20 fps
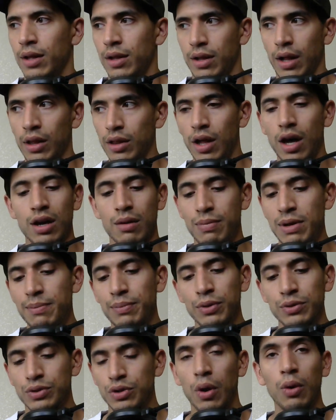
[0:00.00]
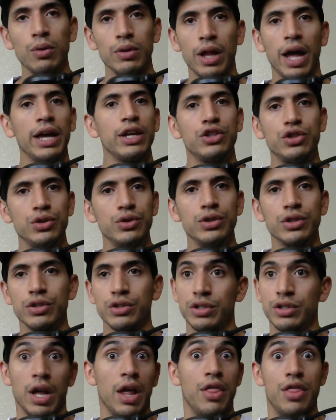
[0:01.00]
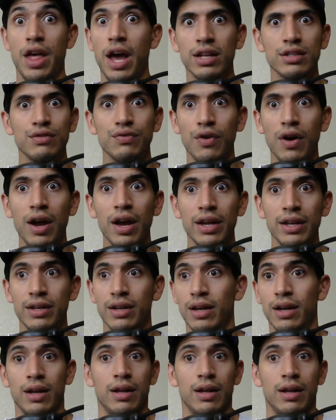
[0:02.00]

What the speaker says: A lot of people don't like shooters. That's fine.